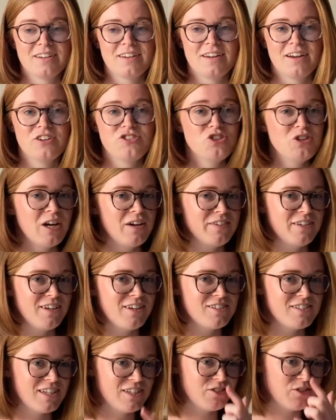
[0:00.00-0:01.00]
I do have a yarn
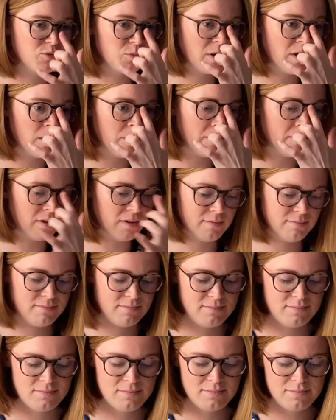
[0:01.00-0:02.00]
stash as well, but
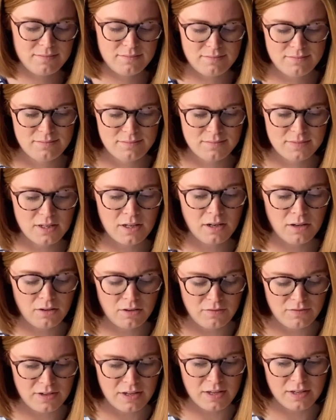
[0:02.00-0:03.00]
a lot of
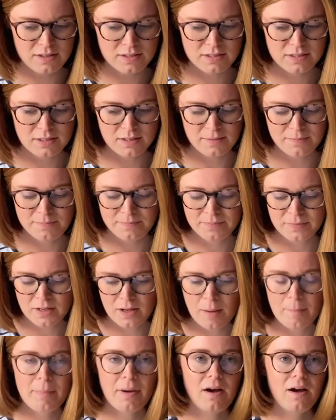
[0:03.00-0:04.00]
it is
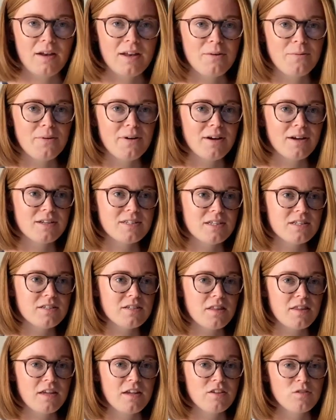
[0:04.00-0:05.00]
partly worked into
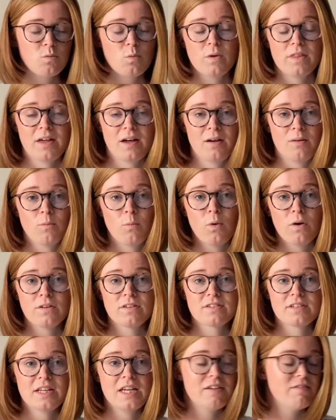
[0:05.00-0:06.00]
things without one
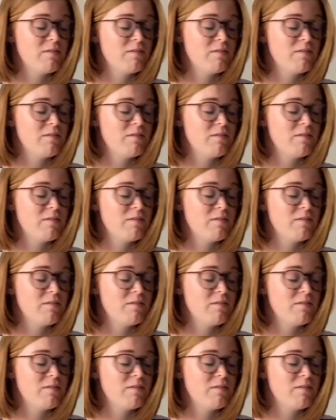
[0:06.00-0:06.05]
sleeve